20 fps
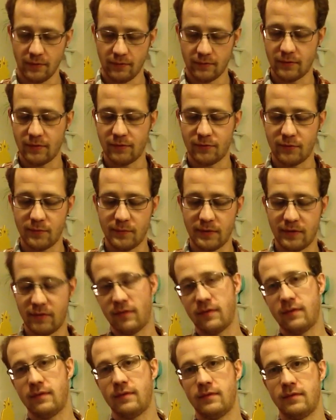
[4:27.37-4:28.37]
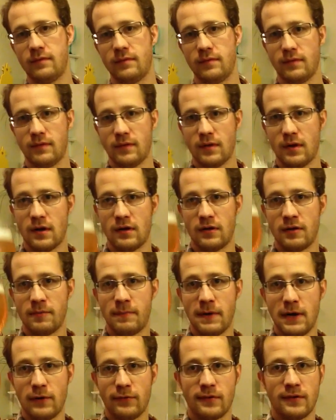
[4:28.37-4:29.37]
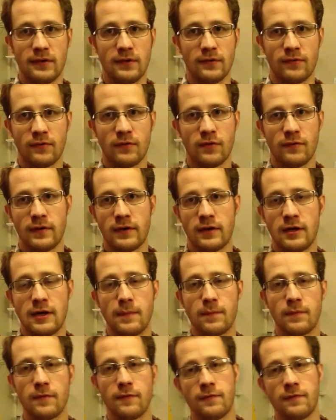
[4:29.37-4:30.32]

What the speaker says: So I assume that's all about the Nelson Sauvin hops.